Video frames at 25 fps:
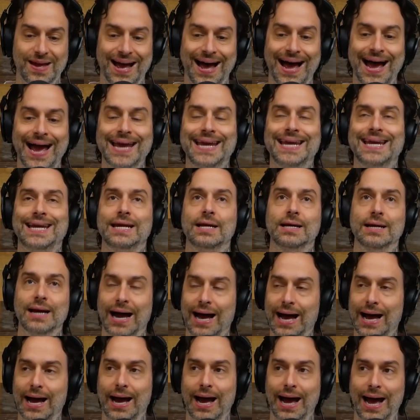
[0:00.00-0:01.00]
I
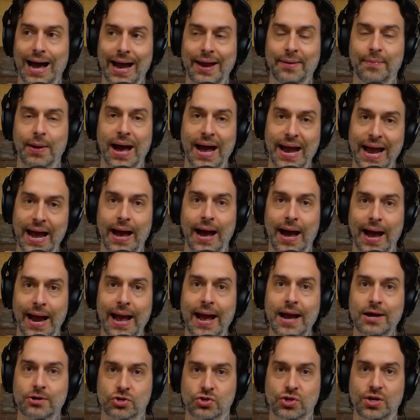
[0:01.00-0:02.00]

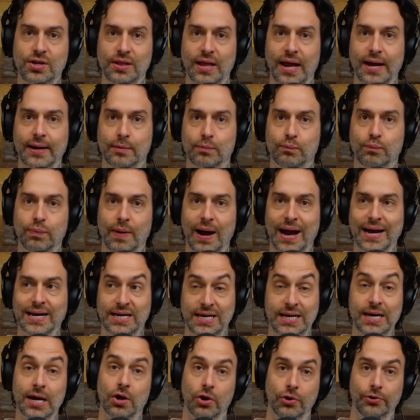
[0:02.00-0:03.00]
actually, like, I
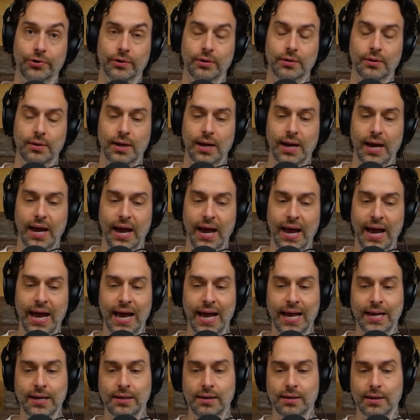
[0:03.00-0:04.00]
killed.
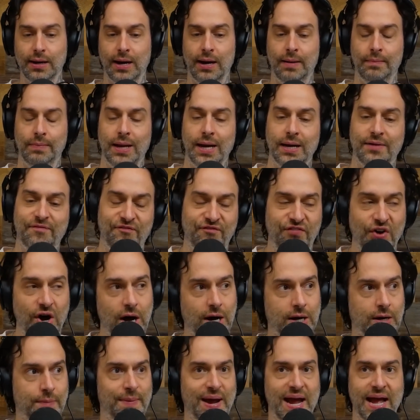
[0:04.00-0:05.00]
And I'm like,
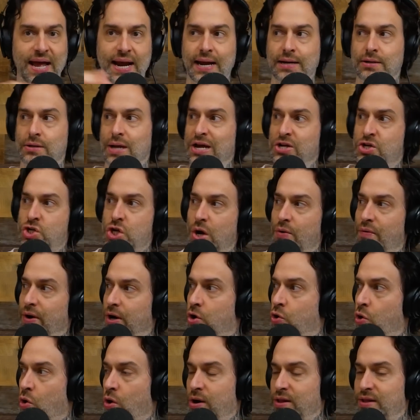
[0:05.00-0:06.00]
fuck, man, I should have
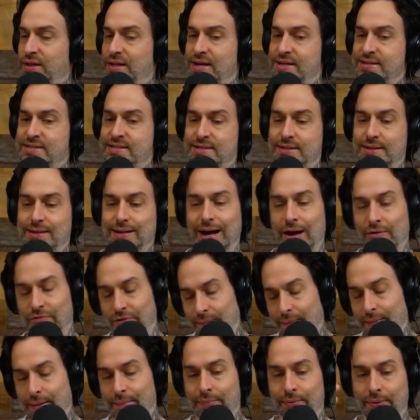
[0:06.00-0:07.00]
recorded this. I'll
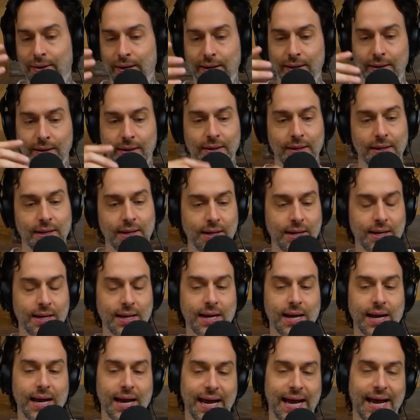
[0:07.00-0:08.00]
remember it.
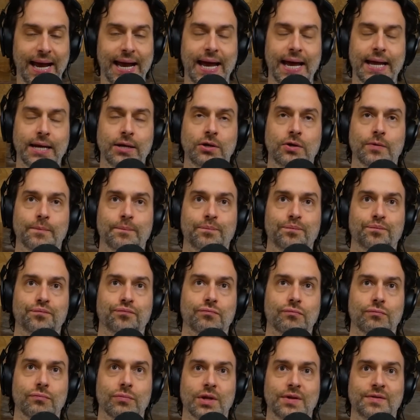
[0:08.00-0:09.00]
And
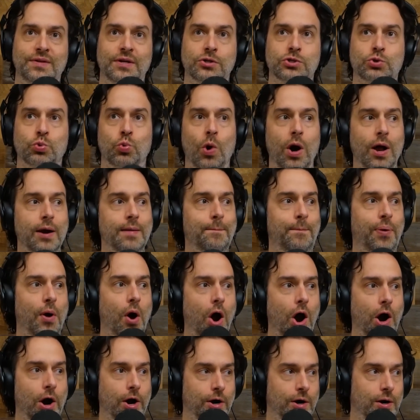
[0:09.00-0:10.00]
there's one
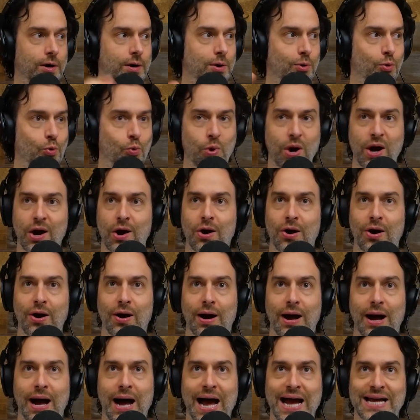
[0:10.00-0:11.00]
part
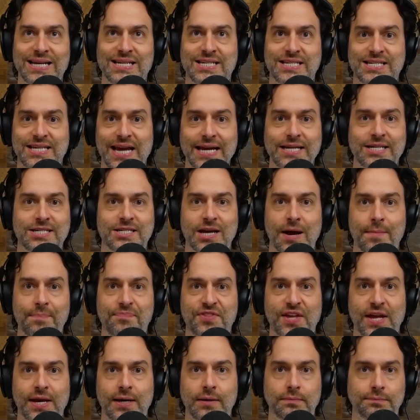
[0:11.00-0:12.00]
where I say
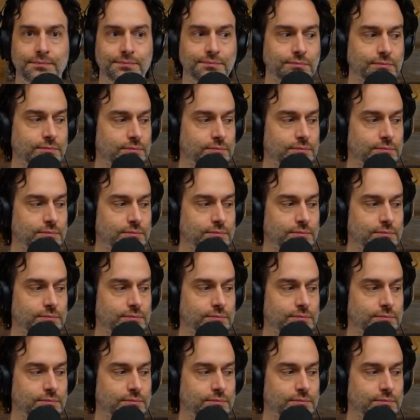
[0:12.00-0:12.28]
something